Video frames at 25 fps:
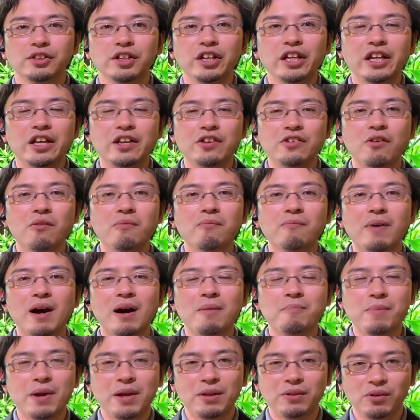so please
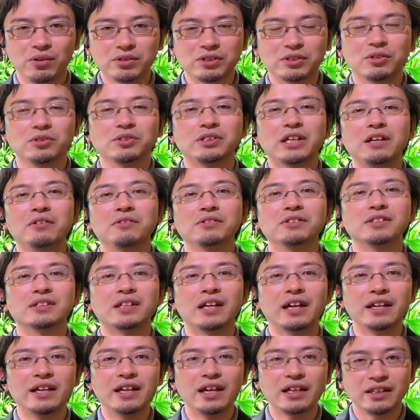understand that this is
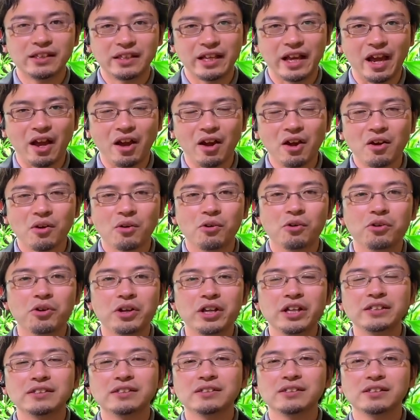based on my
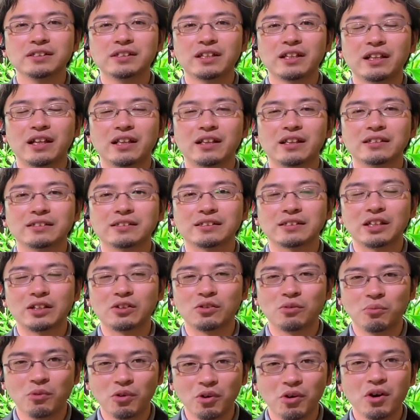personal
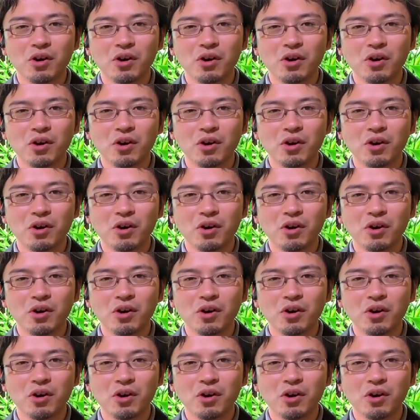experience.